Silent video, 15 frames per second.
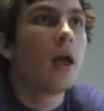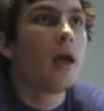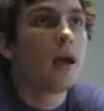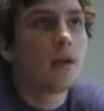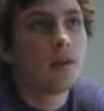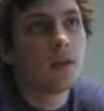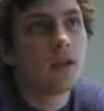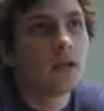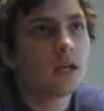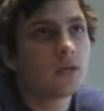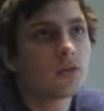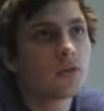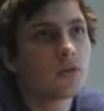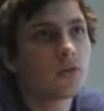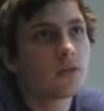In the
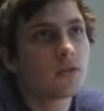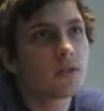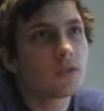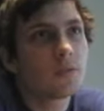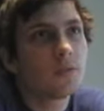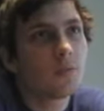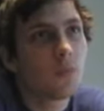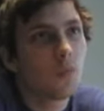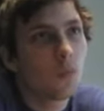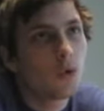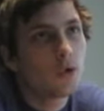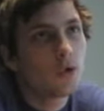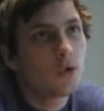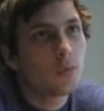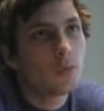industrial system,
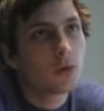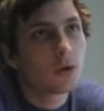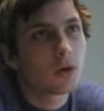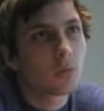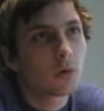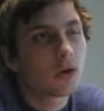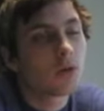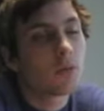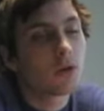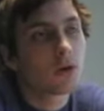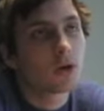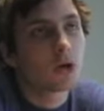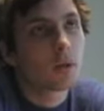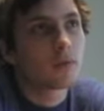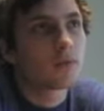where your
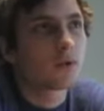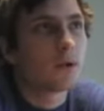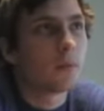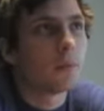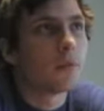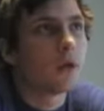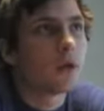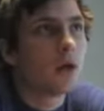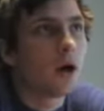burger comes from,